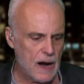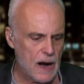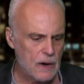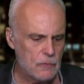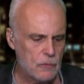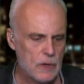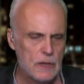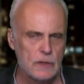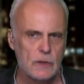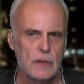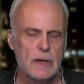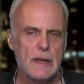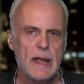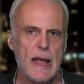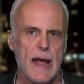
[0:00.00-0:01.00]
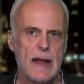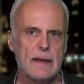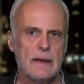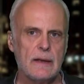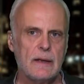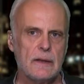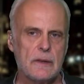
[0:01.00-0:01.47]
Are we looking at
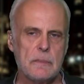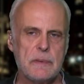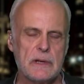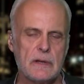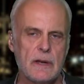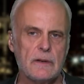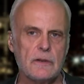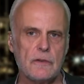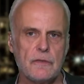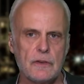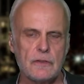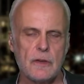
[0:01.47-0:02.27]
the potential for